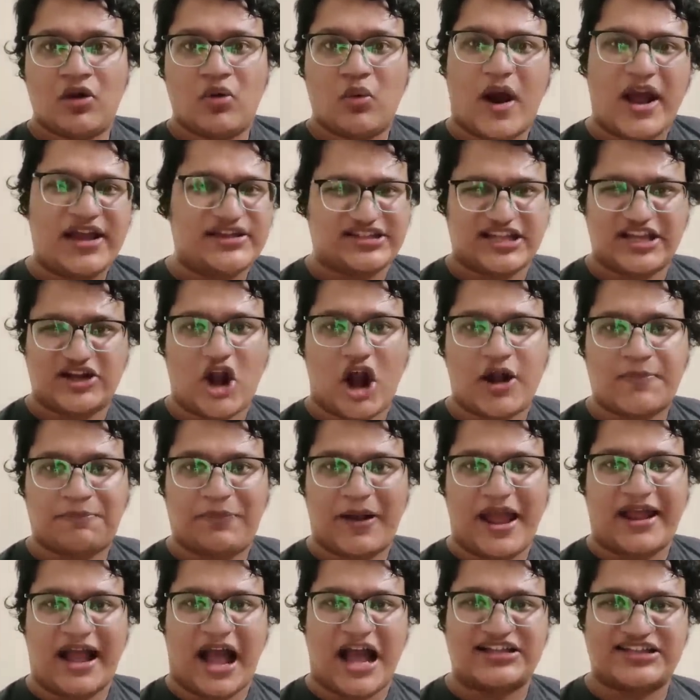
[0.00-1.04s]
Why is he not
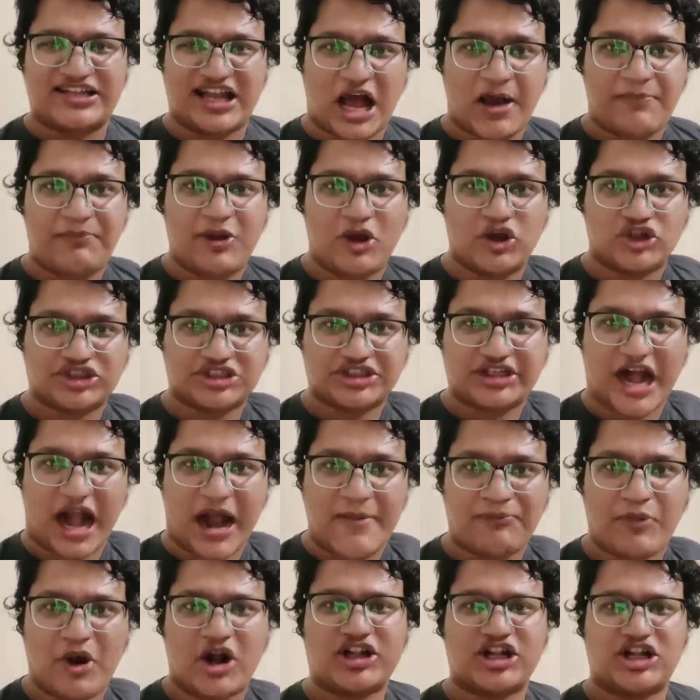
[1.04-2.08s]
playing? Has he abused
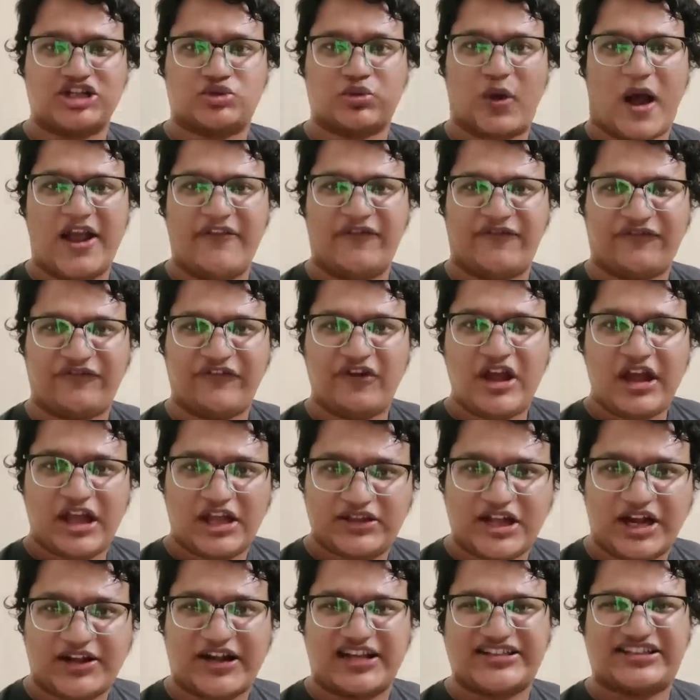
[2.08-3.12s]
Graham Potter's wife
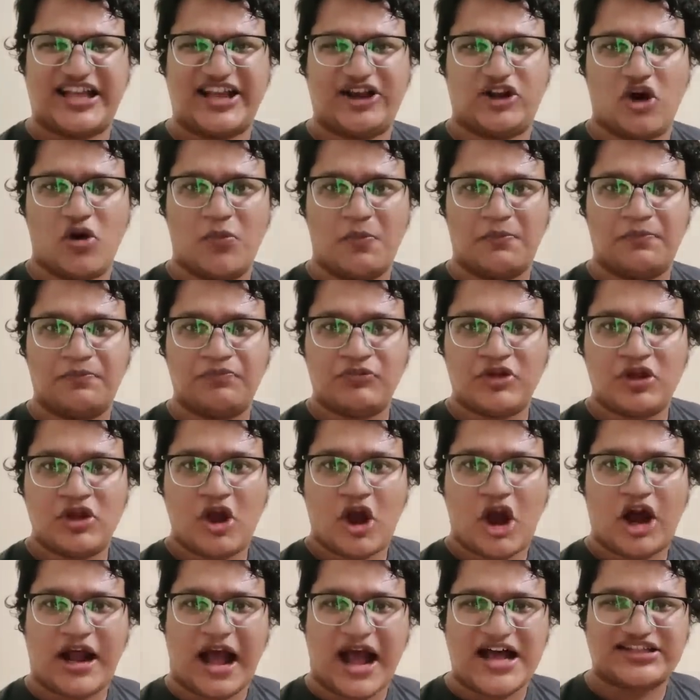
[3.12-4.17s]
in the dressing room?
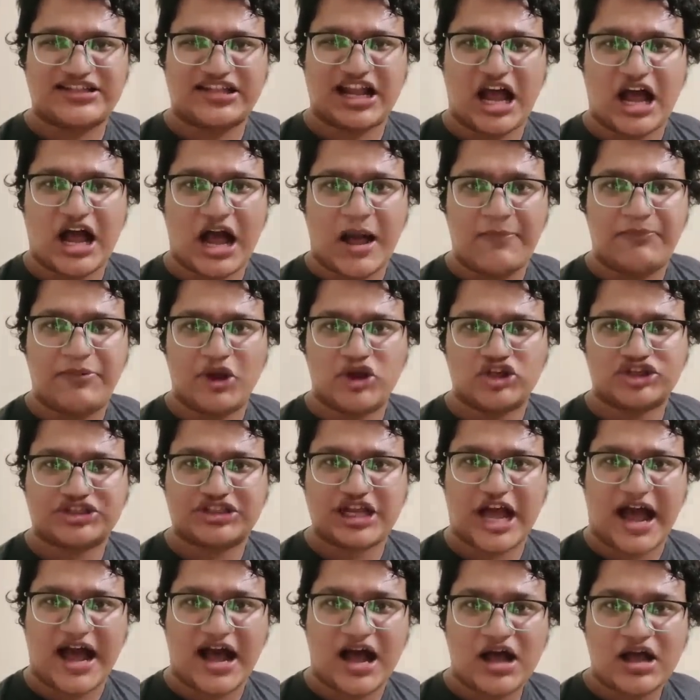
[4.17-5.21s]
Or has he abused
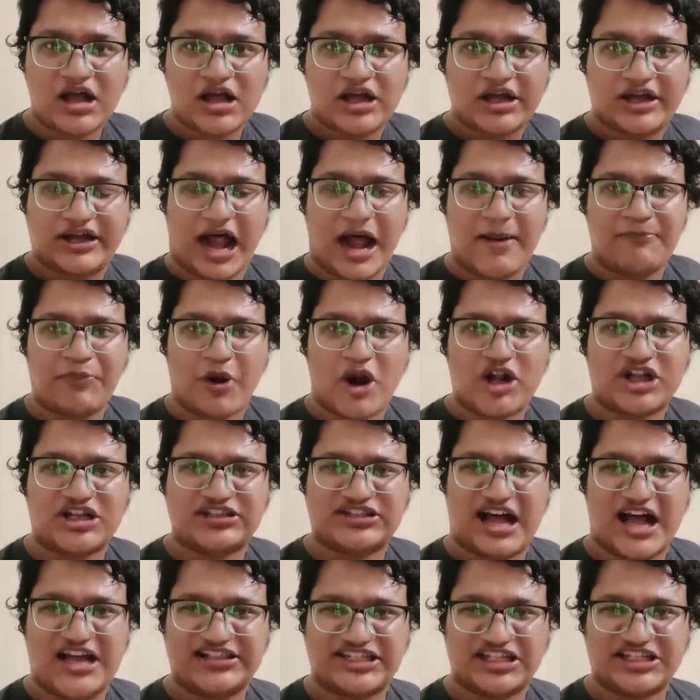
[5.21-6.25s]
the Graham
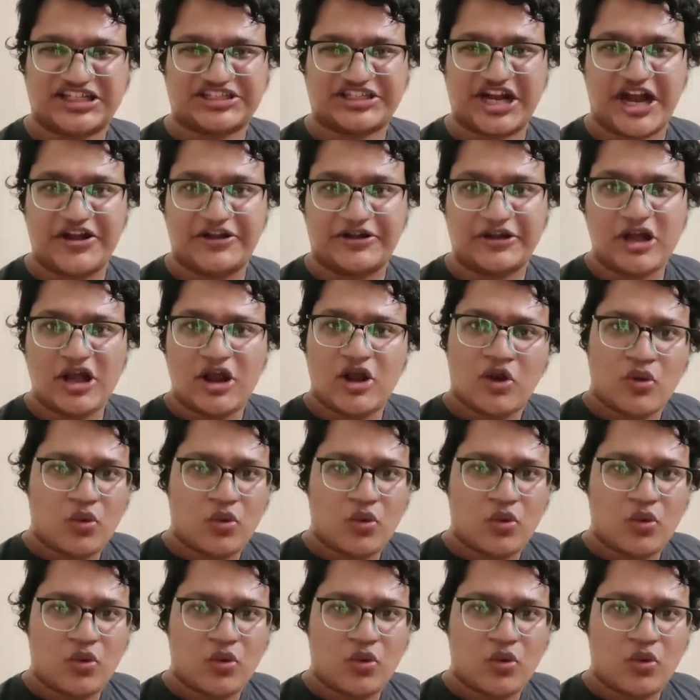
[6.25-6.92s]
Potter's assistant?